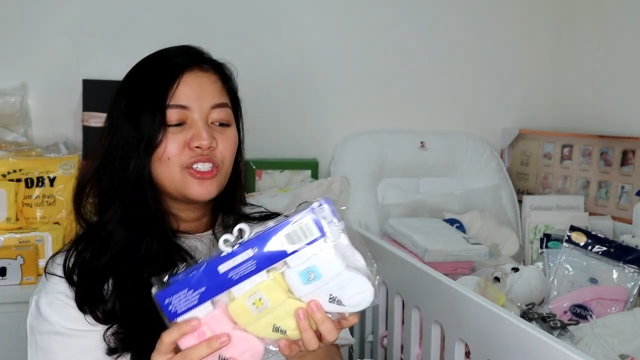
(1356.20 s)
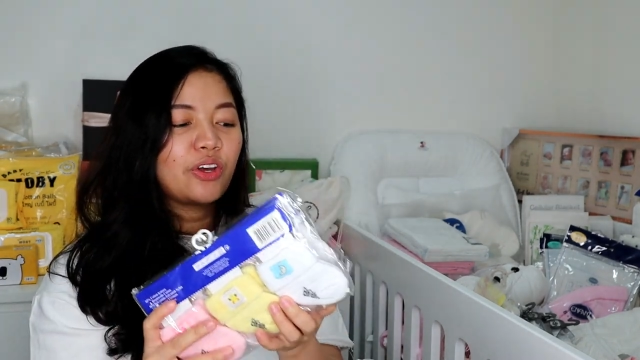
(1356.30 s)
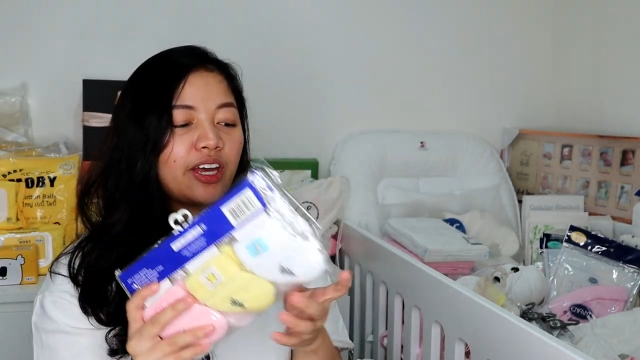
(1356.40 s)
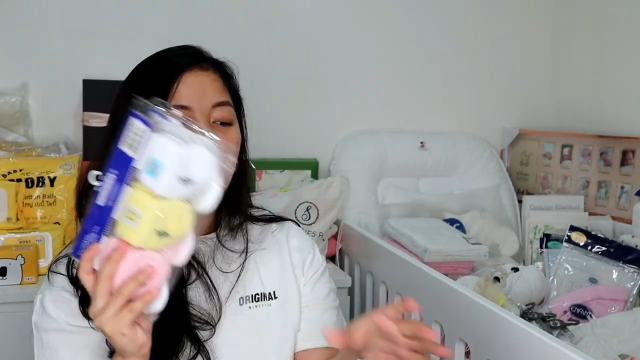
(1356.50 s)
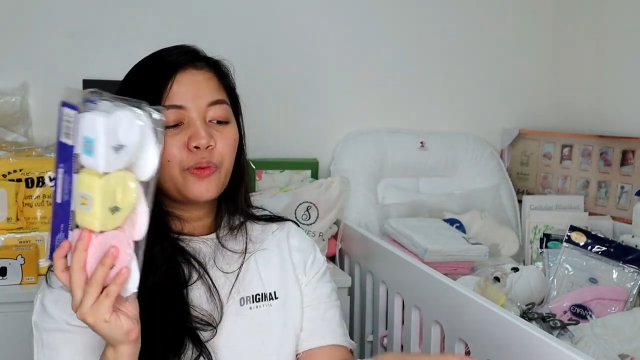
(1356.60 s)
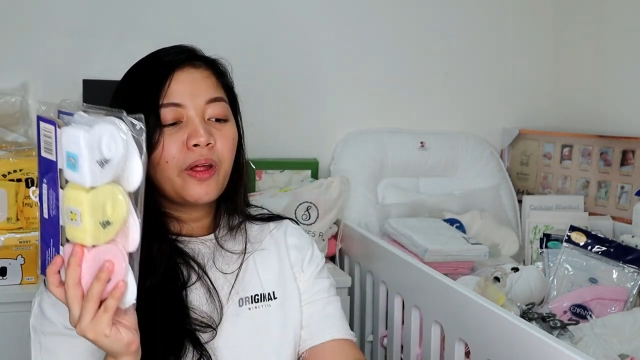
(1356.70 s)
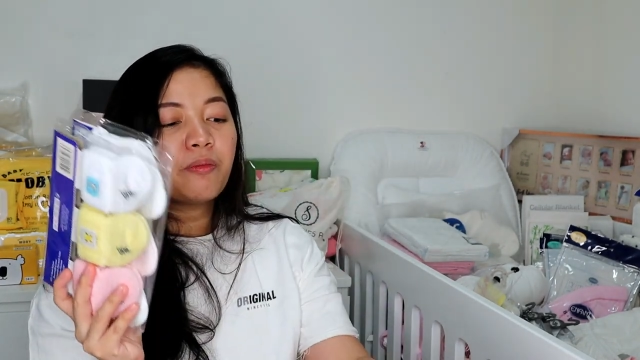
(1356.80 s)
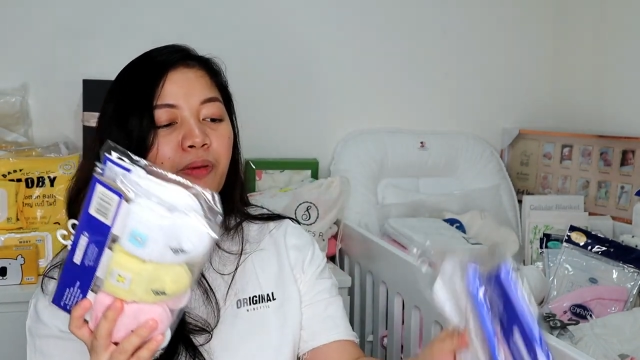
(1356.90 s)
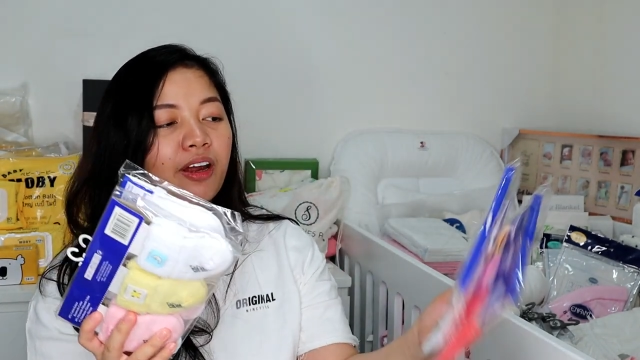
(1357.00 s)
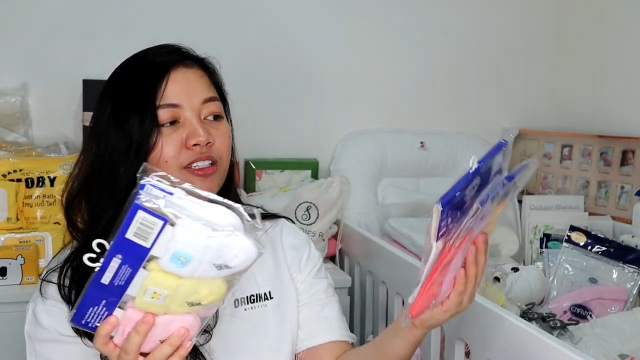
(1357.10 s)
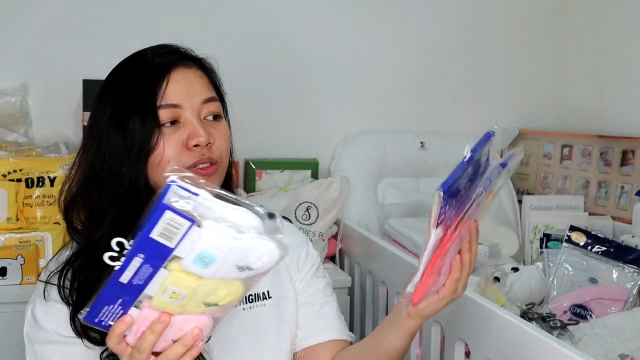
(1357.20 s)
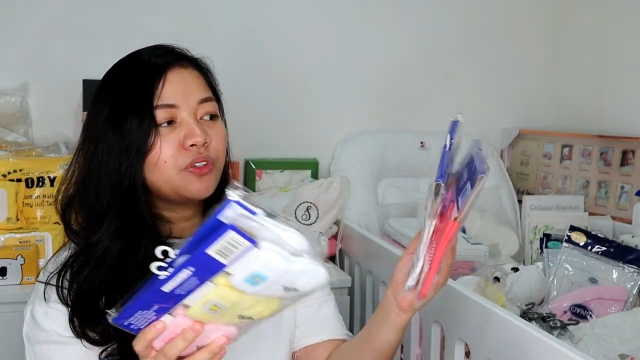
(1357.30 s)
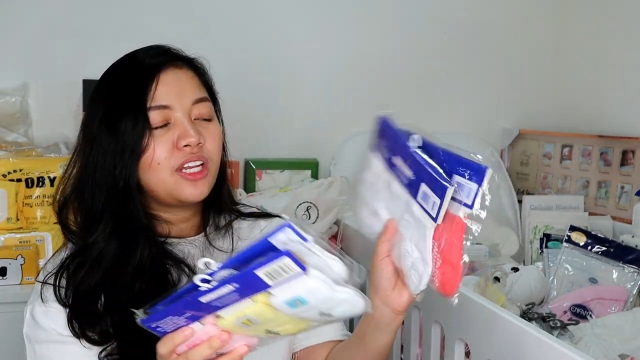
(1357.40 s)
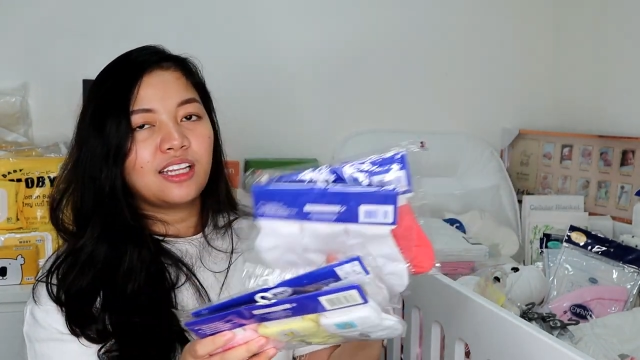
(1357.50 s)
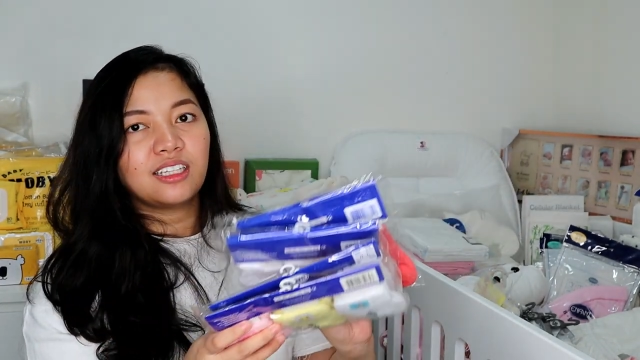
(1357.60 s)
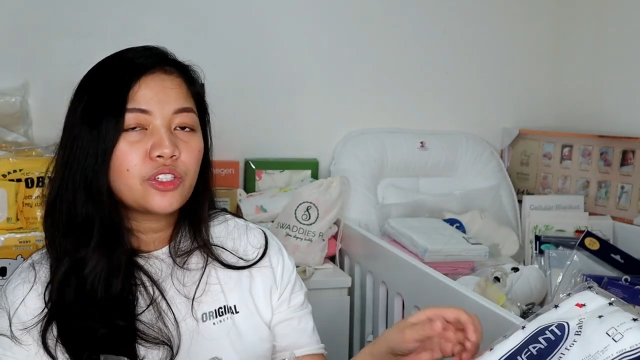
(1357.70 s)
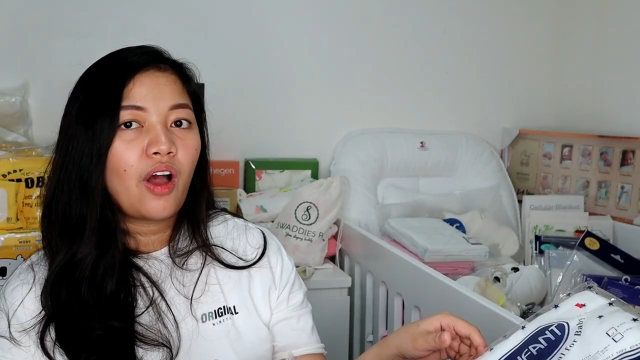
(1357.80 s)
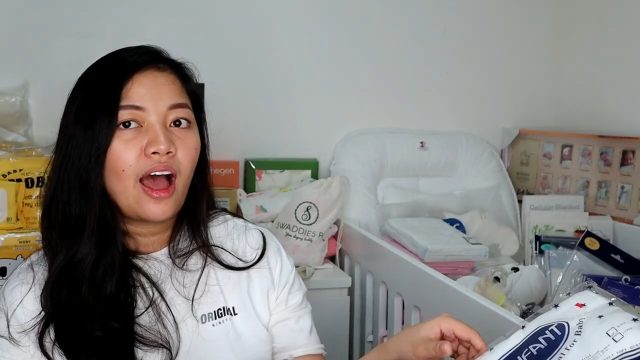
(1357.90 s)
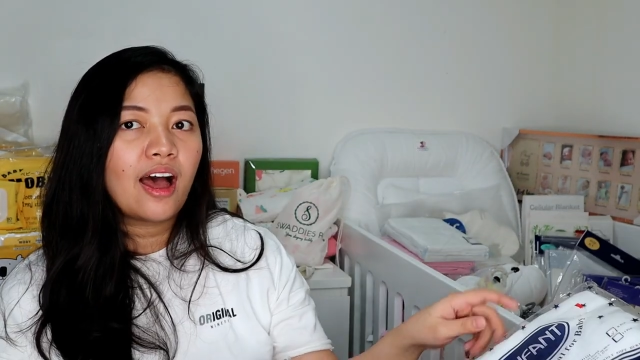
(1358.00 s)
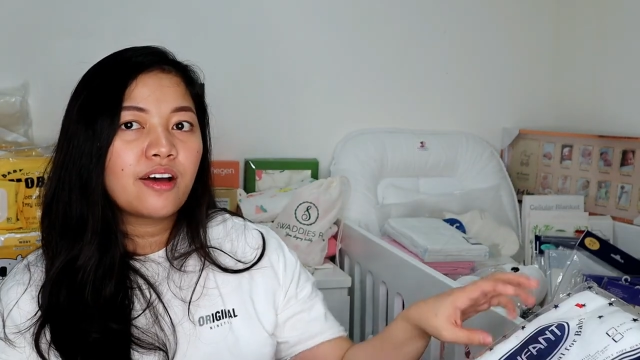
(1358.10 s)
So, ayan, 12 pairs muna. We
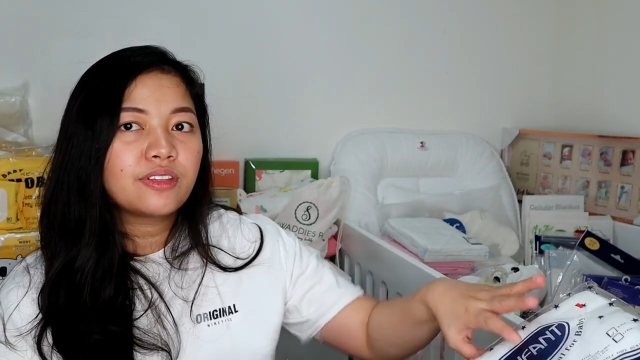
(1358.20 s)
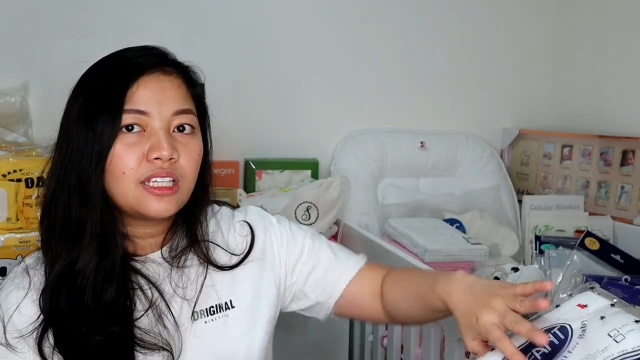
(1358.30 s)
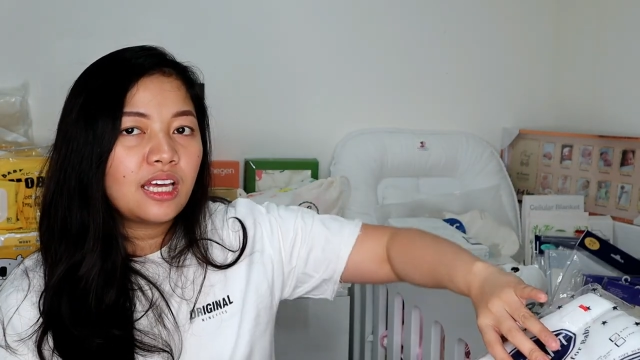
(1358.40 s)
also have